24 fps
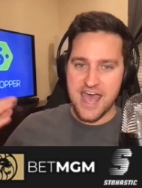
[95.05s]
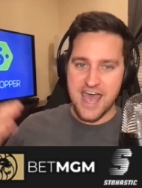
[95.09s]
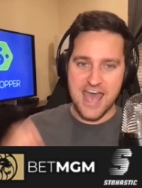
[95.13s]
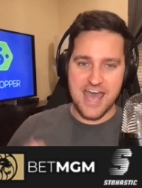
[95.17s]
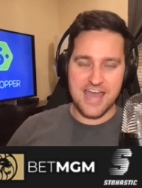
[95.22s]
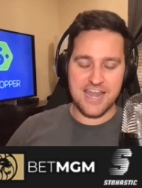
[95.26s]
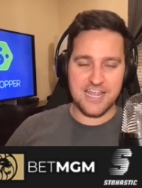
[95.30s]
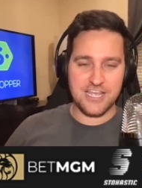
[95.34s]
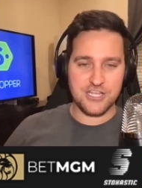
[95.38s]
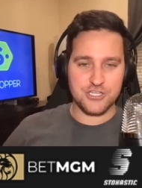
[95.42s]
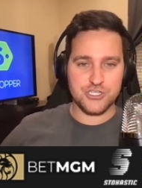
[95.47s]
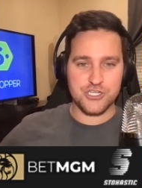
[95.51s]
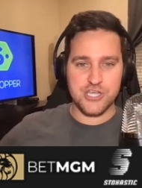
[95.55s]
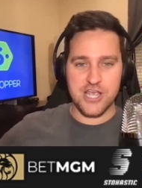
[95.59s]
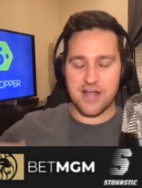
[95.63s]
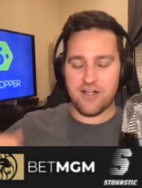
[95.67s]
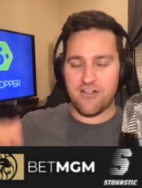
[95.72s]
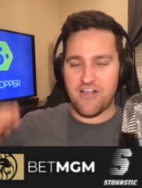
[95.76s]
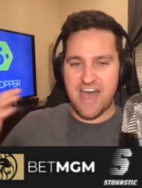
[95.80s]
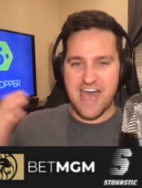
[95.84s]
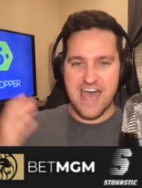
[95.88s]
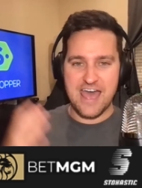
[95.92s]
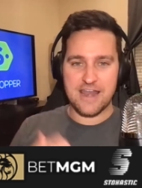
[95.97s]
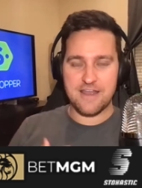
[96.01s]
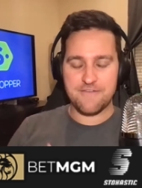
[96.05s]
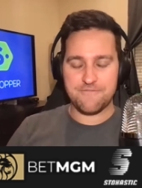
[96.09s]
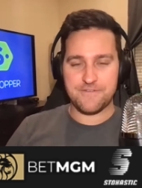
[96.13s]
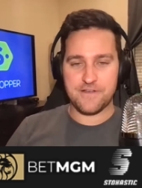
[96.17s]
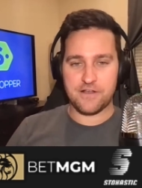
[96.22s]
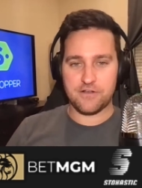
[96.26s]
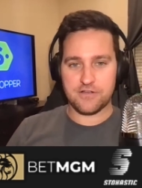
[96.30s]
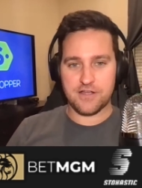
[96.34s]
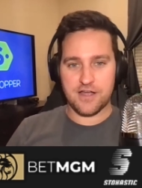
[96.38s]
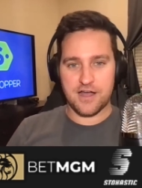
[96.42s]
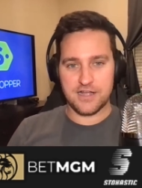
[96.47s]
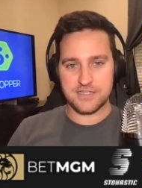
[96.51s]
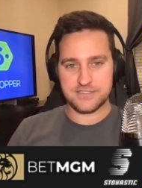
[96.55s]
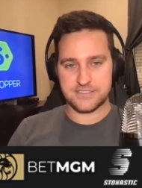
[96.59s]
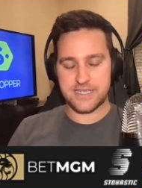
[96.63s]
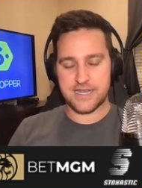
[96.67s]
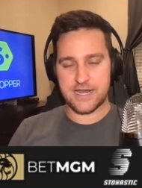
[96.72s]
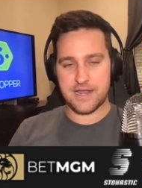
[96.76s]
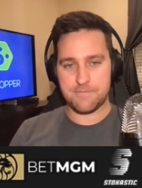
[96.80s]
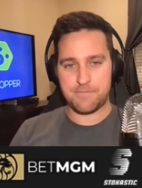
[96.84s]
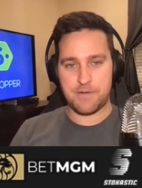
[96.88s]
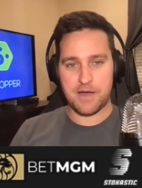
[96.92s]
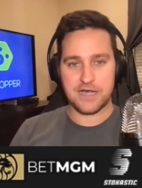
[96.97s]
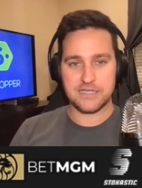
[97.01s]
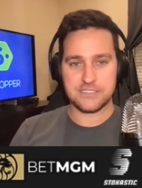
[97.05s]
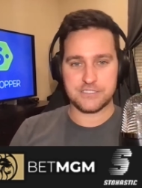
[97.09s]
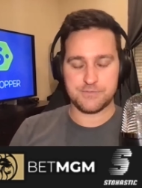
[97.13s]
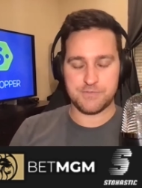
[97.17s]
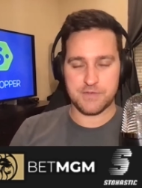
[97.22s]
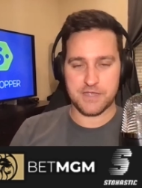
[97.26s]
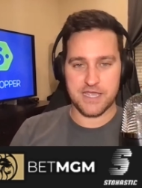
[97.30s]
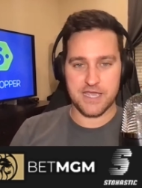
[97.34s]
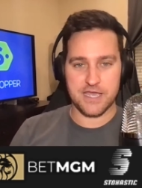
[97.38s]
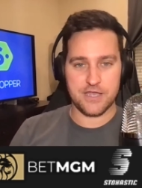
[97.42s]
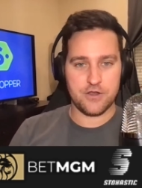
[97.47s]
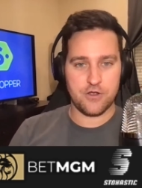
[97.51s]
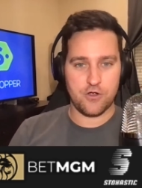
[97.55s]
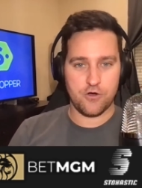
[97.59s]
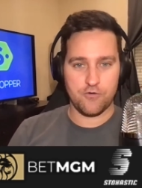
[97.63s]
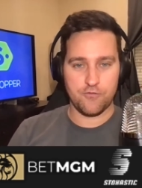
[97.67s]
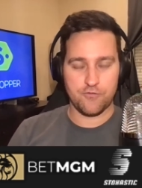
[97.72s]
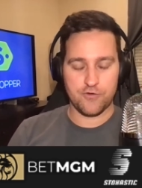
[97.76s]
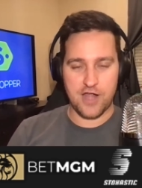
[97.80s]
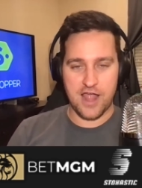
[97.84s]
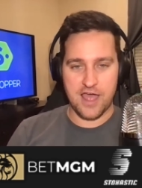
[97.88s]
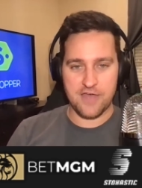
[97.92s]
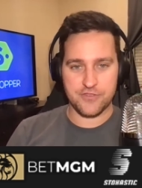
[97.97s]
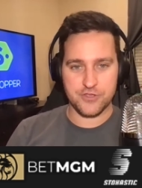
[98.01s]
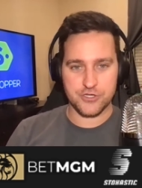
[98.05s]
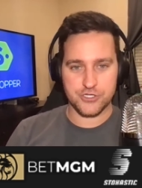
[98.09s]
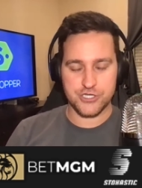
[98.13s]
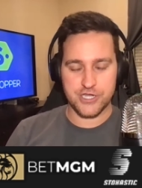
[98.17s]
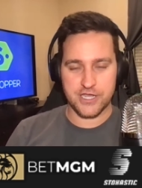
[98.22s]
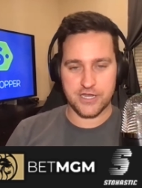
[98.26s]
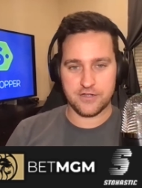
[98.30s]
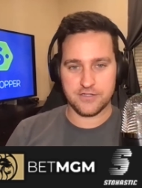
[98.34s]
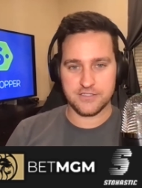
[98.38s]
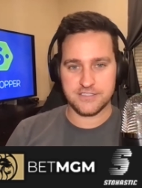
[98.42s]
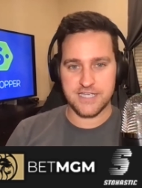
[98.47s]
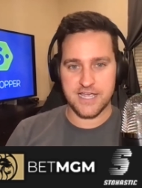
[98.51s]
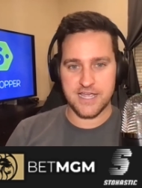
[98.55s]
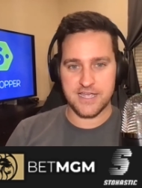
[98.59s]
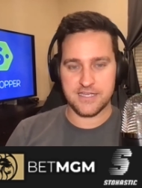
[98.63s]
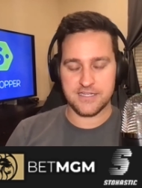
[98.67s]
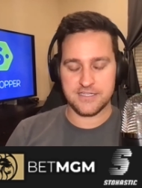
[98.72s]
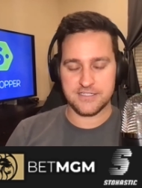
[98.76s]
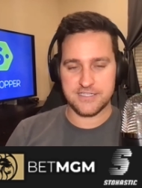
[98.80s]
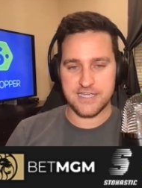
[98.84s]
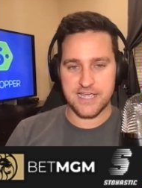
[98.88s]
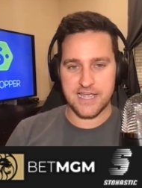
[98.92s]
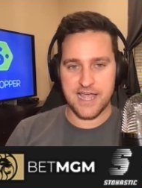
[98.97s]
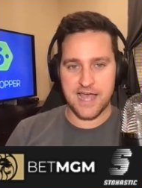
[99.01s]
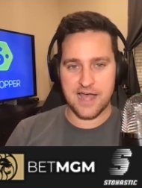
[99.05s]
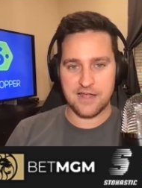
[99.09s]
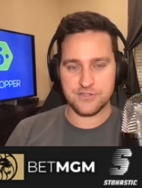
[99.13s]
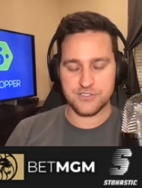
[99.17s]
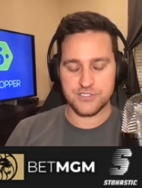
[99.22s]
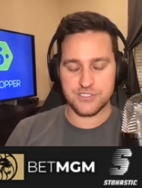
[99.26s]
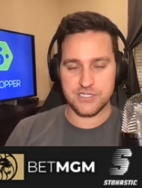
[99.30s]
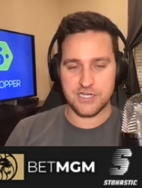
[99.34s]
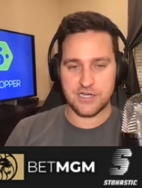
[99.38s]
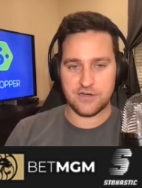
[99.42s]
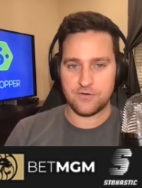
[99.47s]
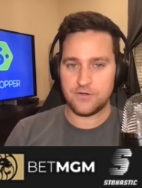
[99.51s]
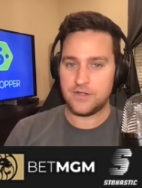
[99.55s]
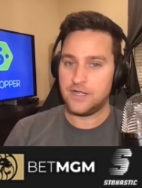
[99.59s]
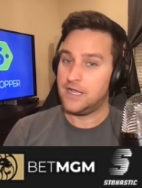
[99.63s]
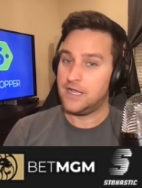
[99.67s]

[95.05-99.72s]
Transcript: NHL, NFL content I possibly can over at the channel day in, day out. So